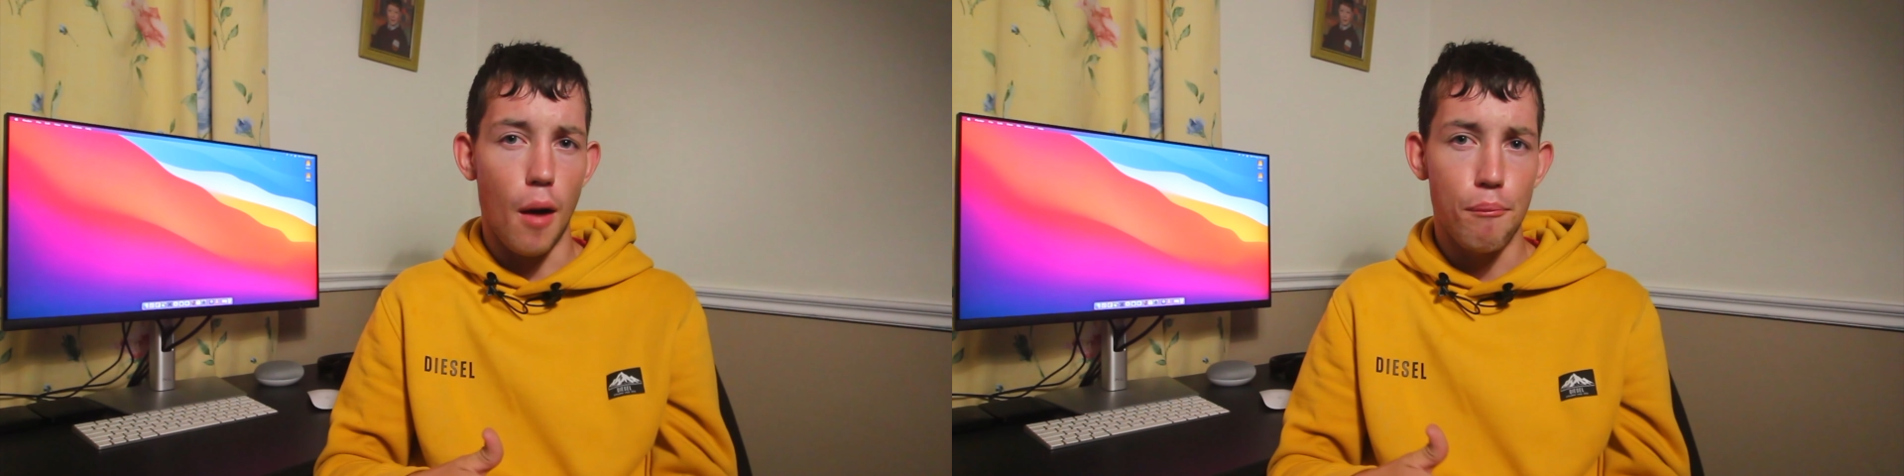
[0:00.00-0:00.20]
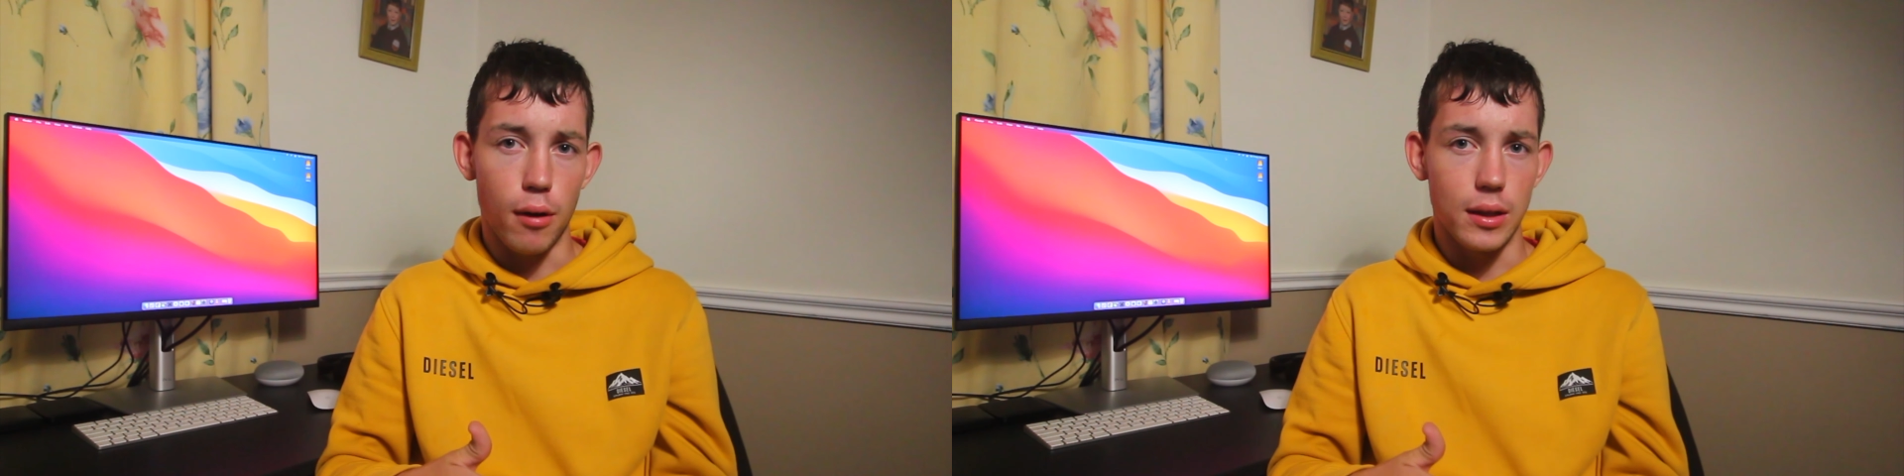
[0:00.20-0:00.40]

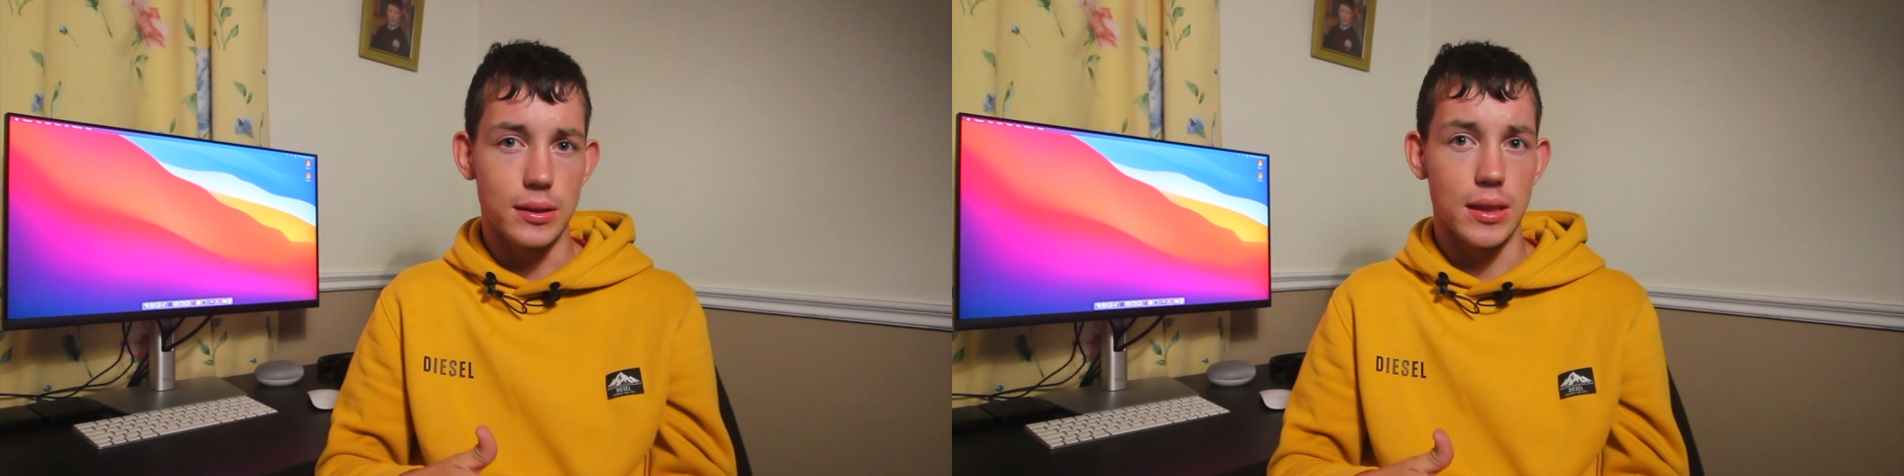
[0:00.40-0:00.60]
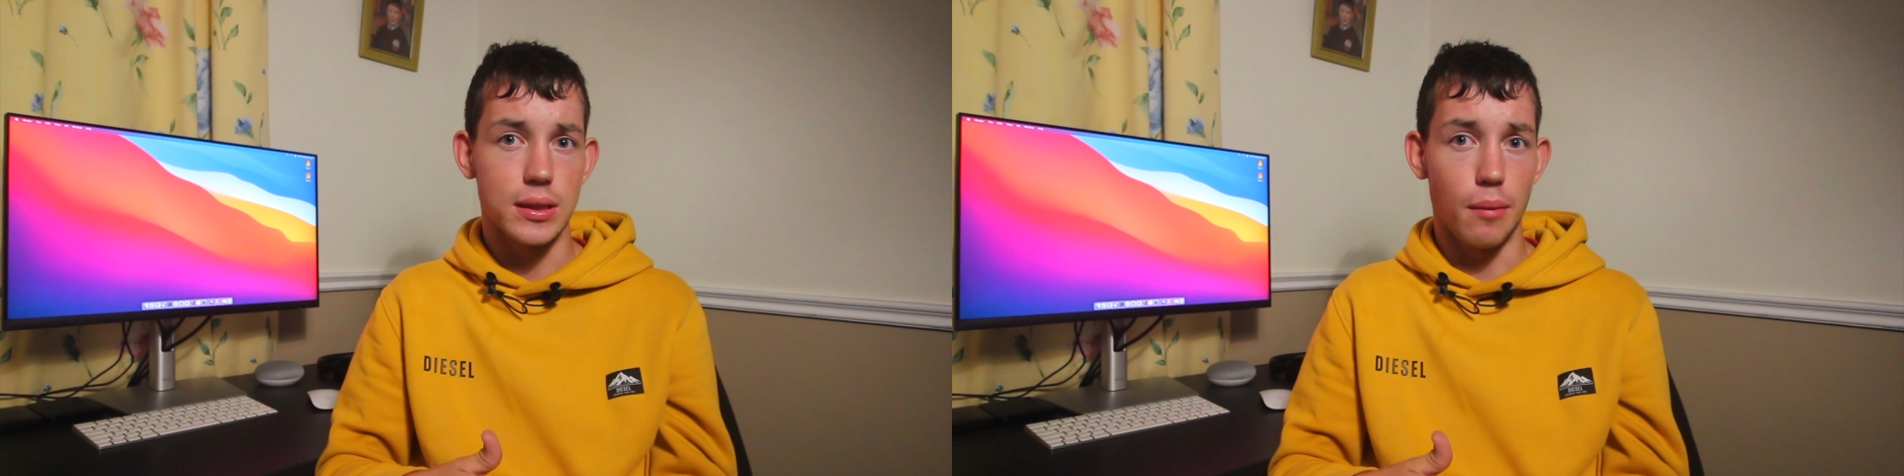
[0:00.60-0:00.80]
operating
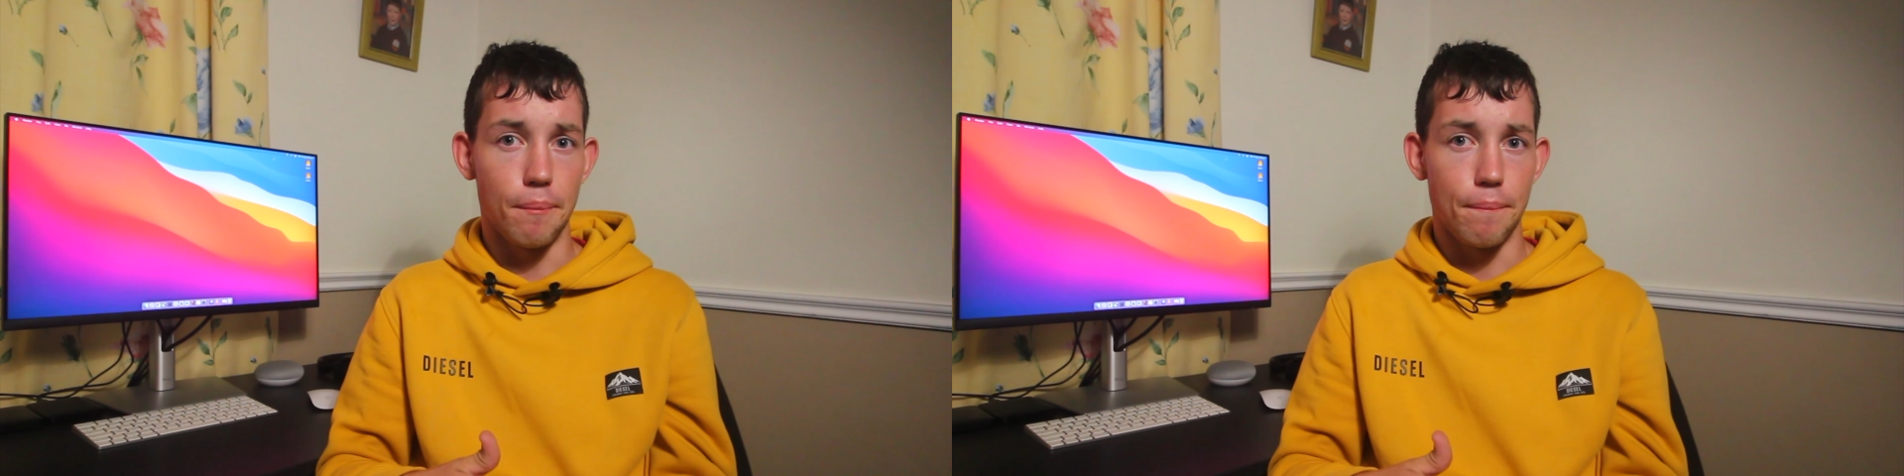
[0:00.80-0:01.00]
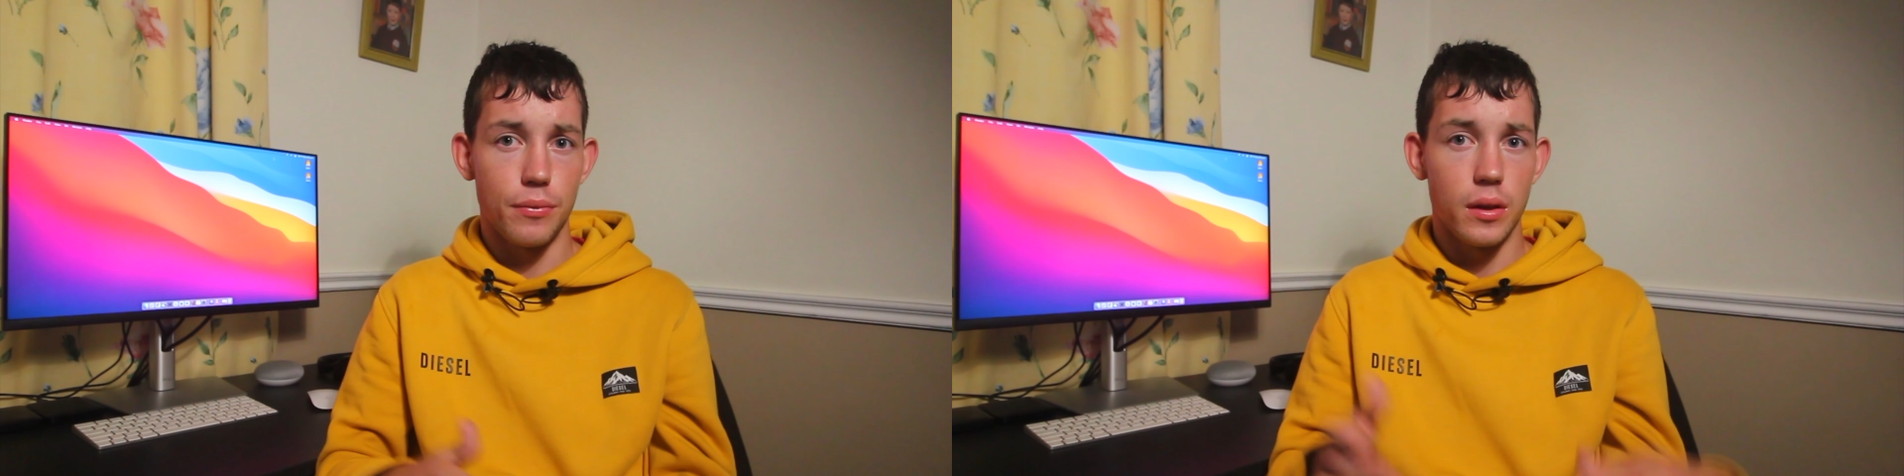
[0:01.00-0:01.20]
system